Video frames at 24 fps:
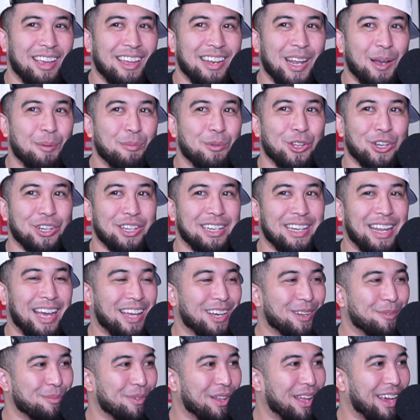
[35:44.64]
And I'm looking at
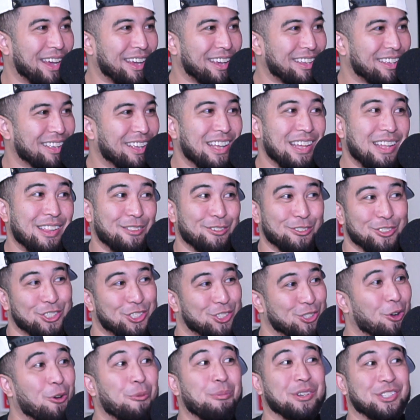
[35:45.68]
him like, there's
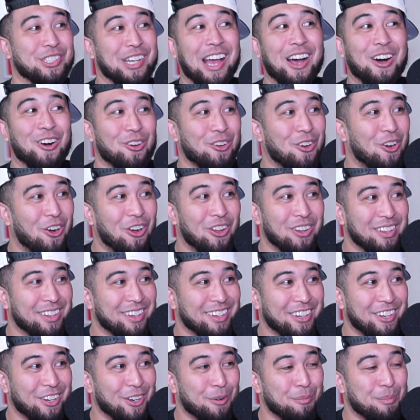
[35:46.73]
so much alcohol in
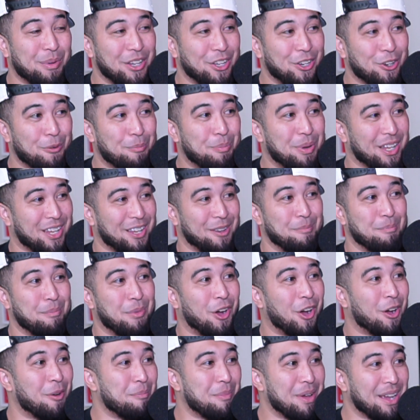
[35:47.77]
here, but you're picking
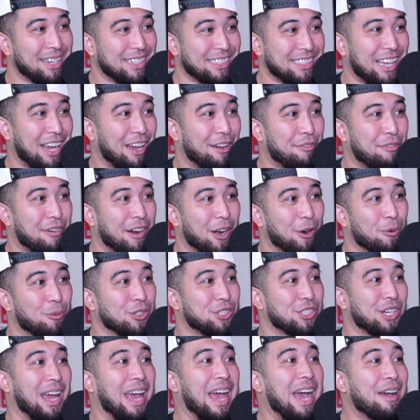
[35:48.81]
Bombay Sapphire,
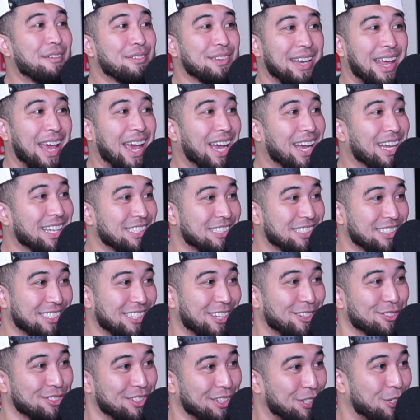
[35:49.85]
which I haven't had since
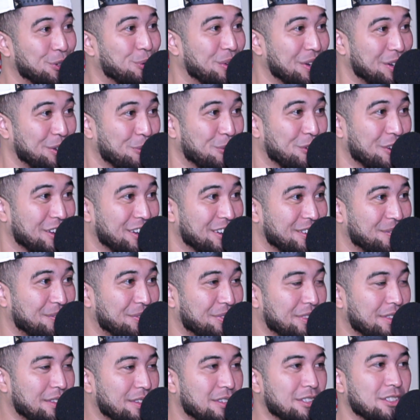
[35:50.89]
I was like 21.
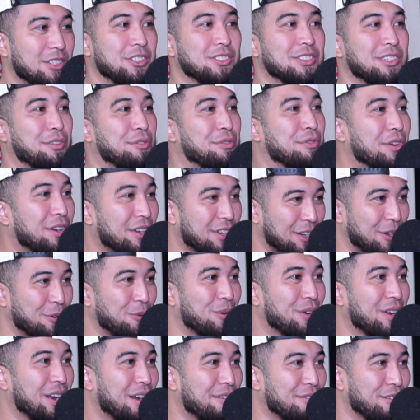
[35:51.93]
I was like, fuck it,
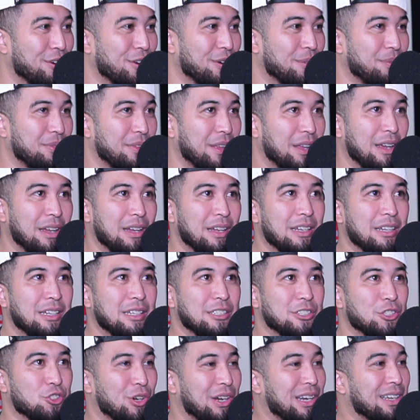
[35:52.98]
whatever.
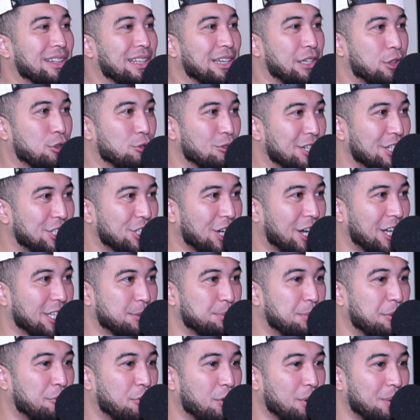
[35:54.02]
Drank like 3 shots
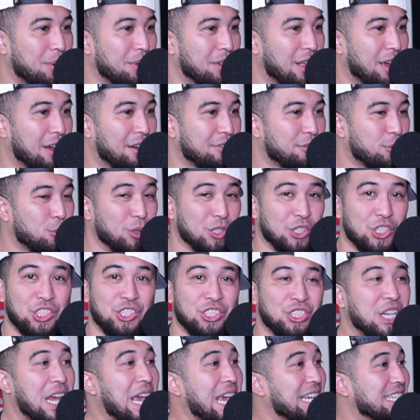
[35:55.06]
before we left,
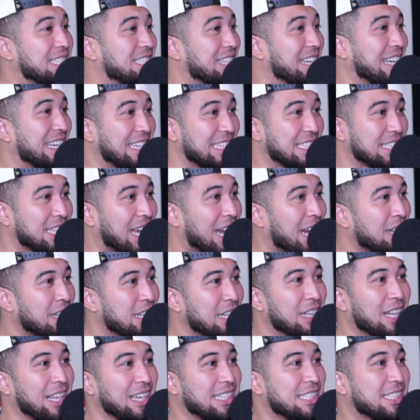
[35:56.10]
which tasted exactly
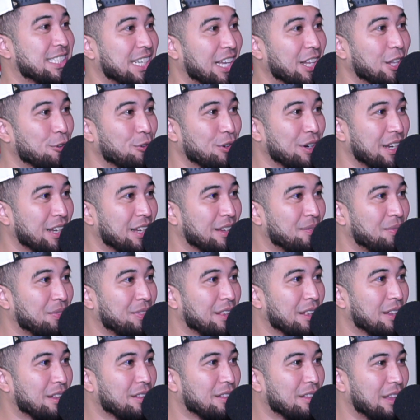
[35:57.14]
like celery.
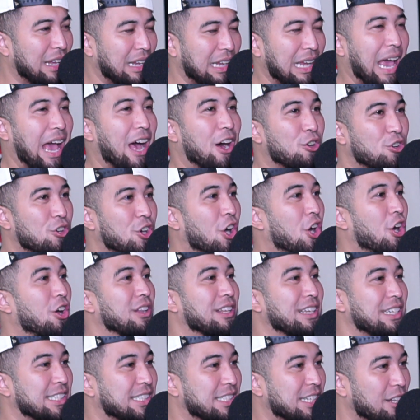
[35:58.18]
Like
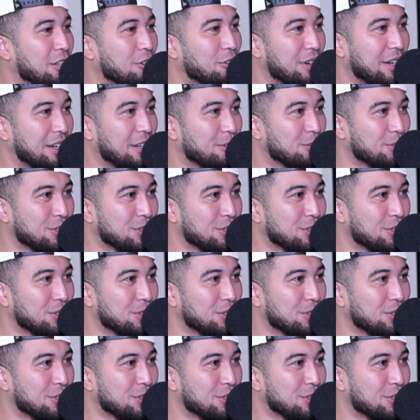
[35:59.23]
alcoholic celery. It